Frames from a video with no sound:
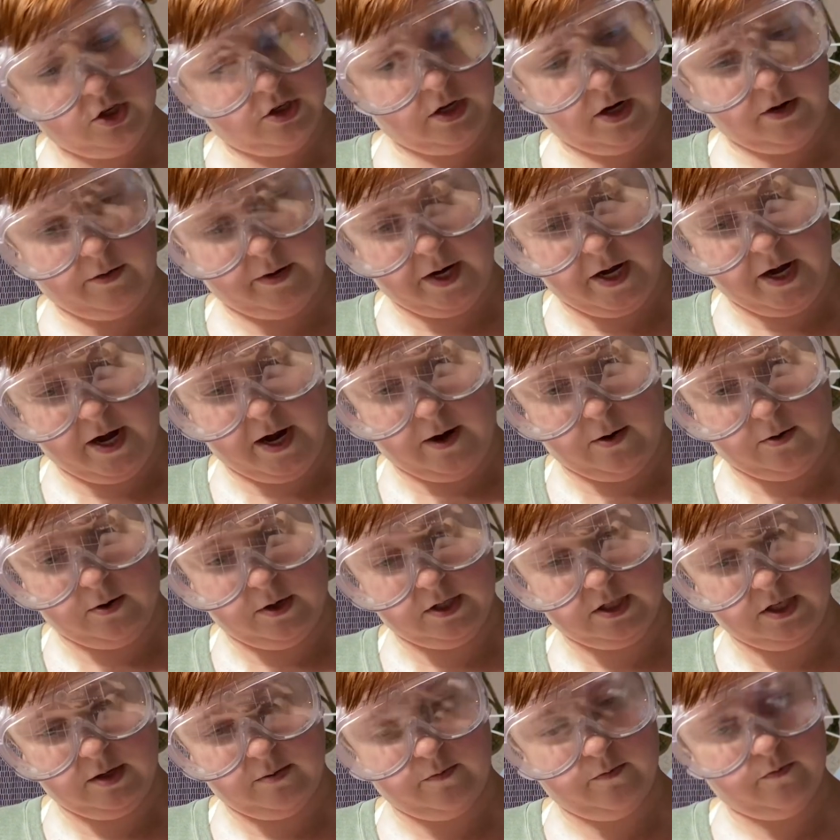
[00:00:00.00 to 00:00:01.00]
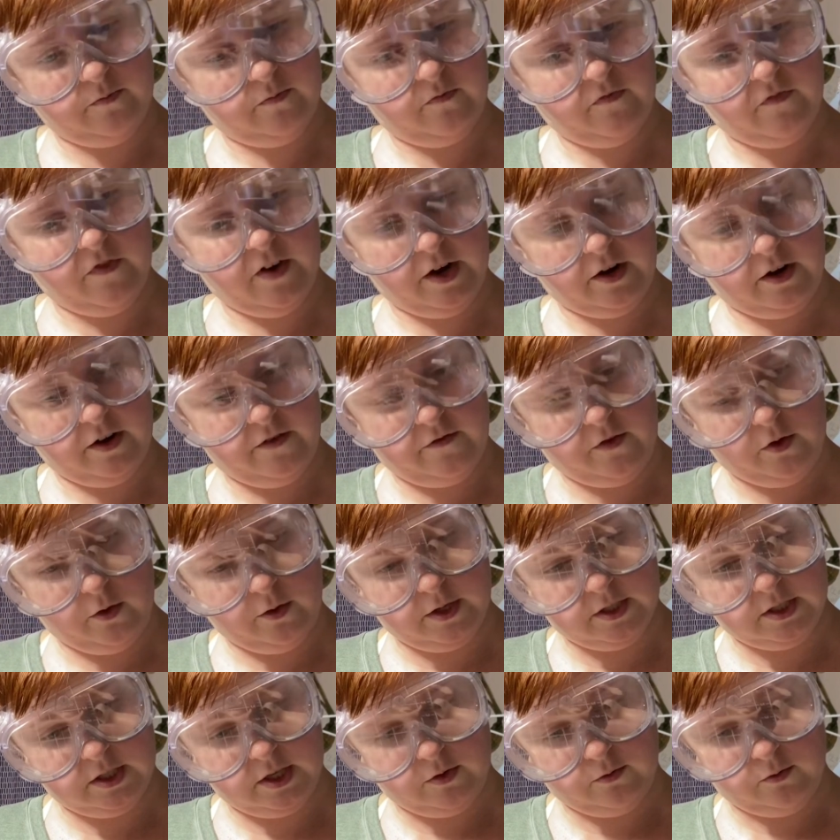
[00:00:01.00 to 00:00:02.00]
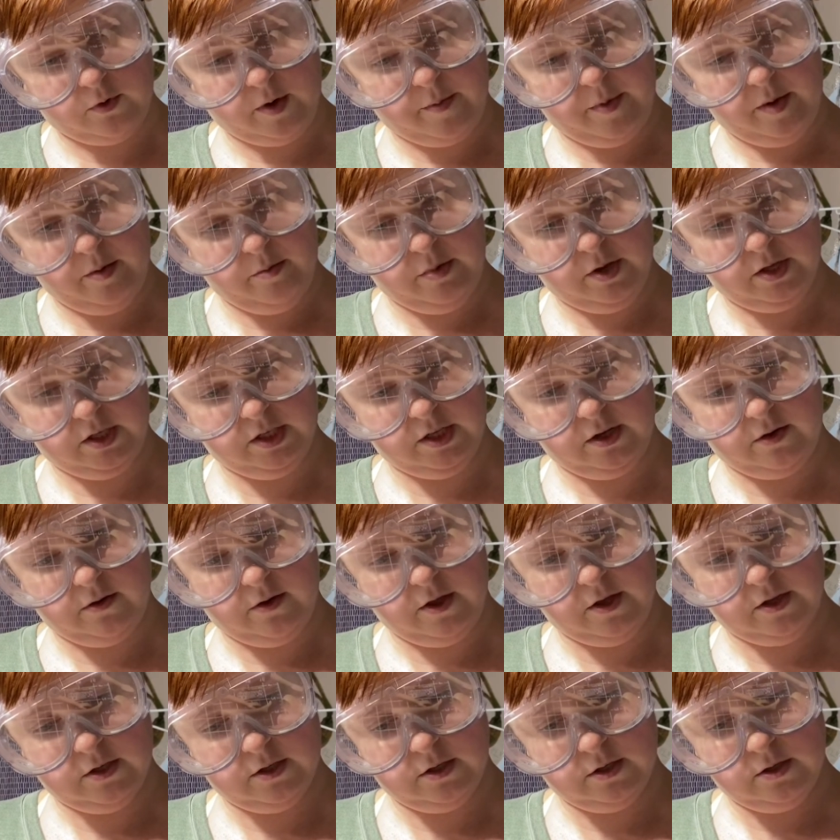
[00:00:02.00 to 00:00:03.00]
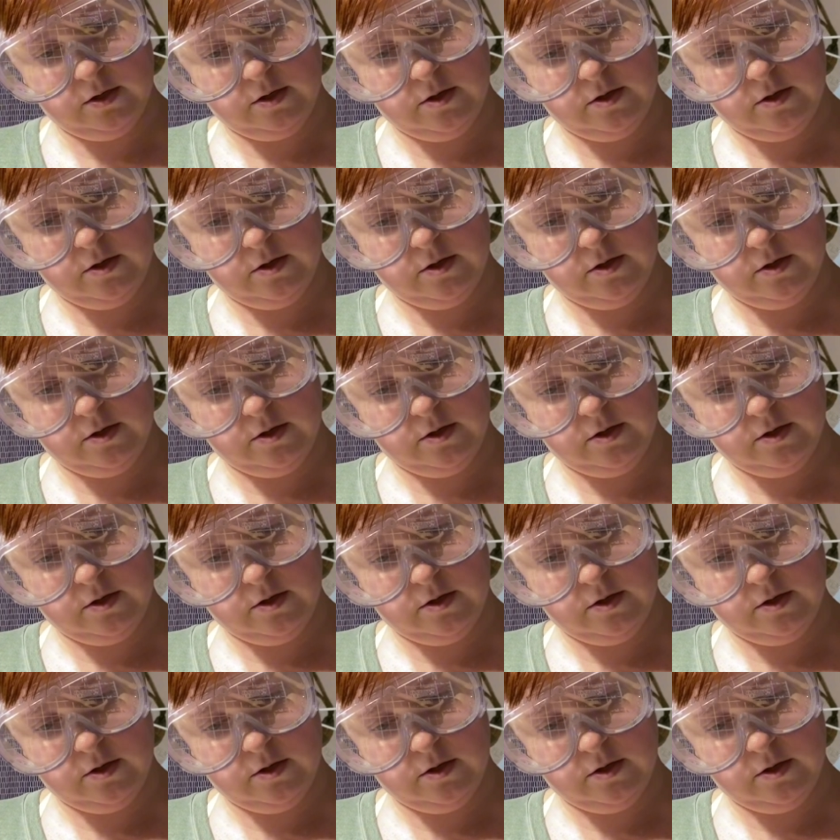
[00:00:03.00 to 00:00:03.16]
not right now, because I'm very focused on ripping bits out of this.